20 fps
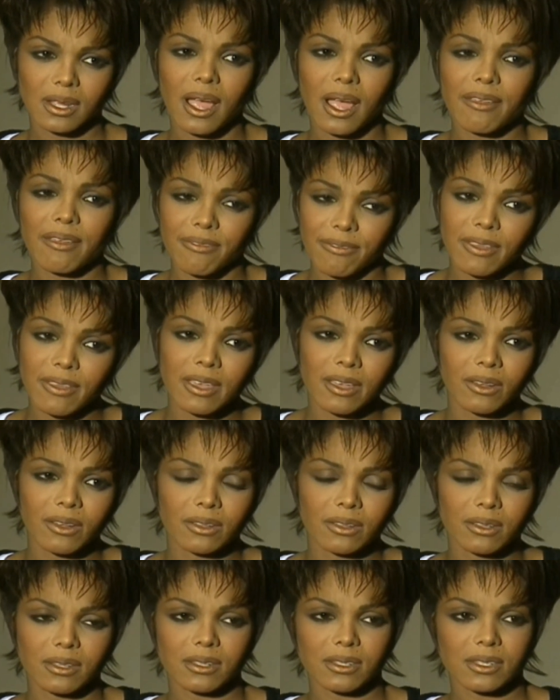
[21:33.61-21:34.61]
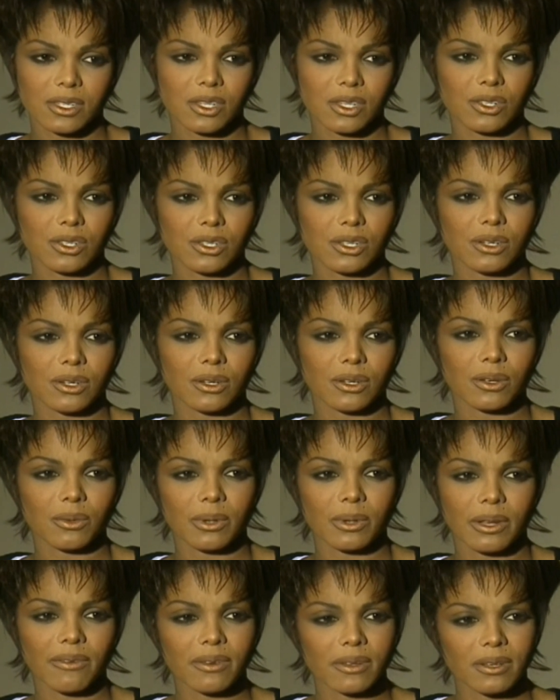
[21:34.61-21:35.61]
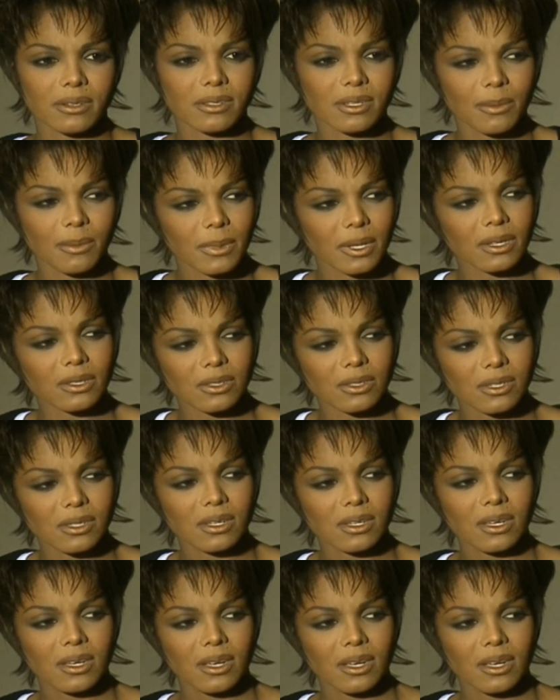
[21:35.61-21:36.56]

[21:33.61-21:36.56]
I feel, sister. Whenever something's